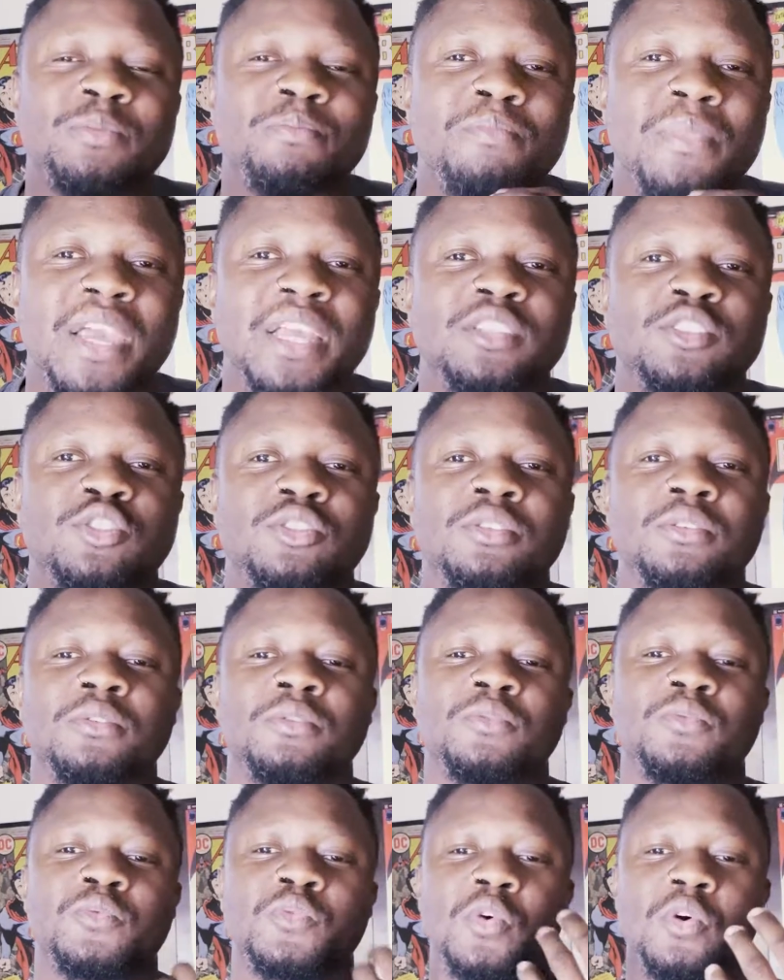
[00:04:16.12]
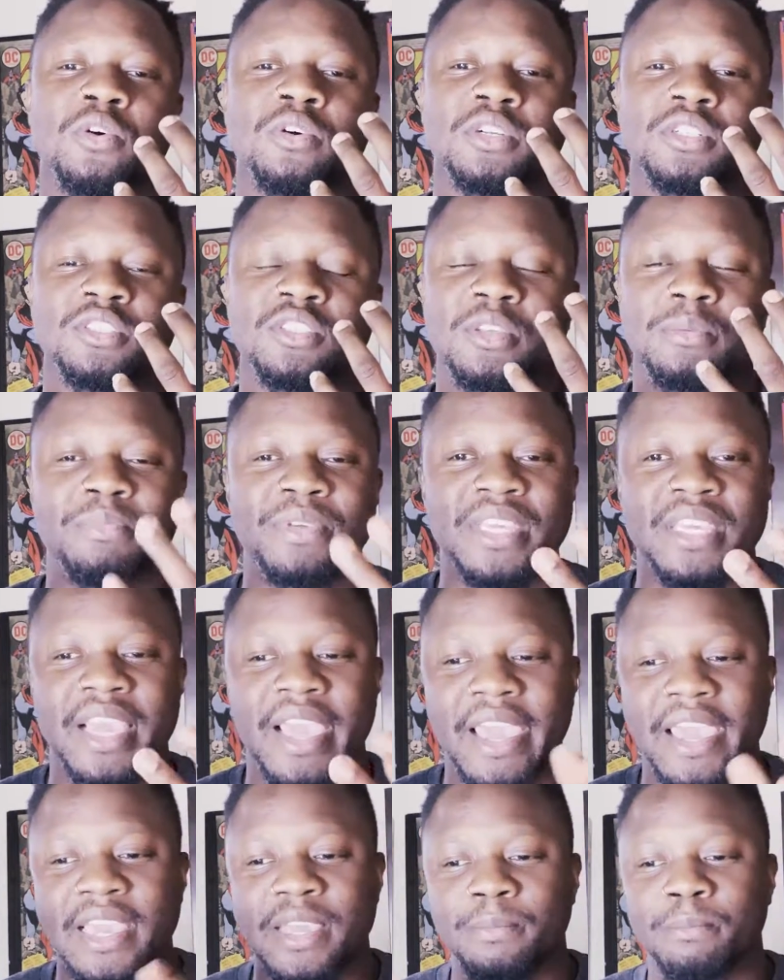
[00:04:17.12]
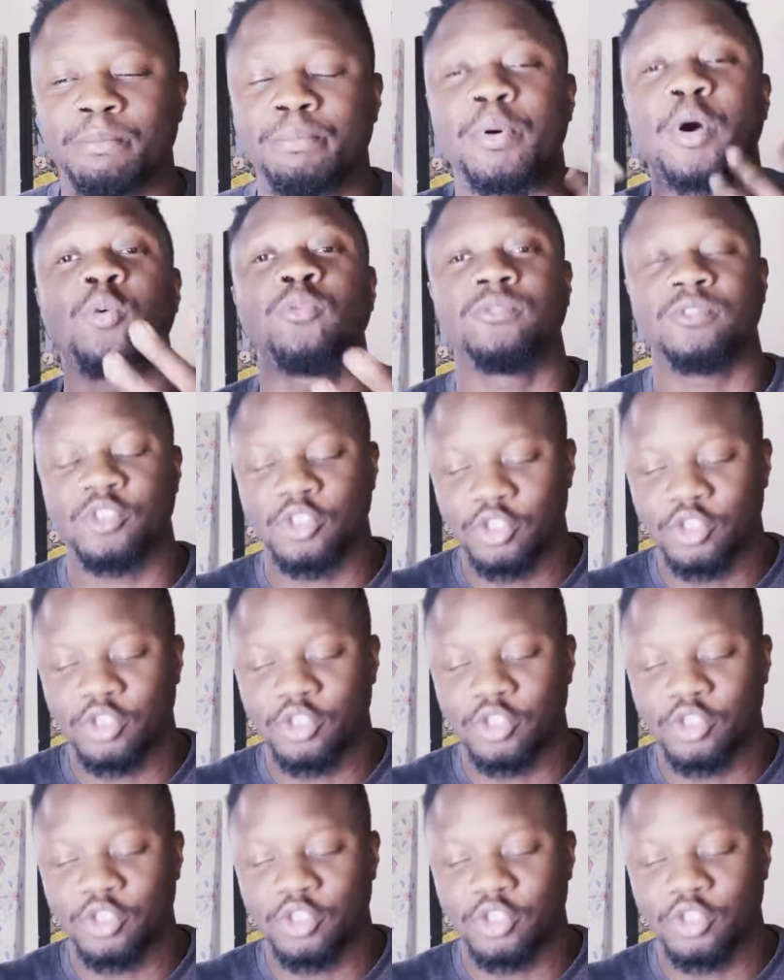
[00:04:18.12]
meant for to be a boat and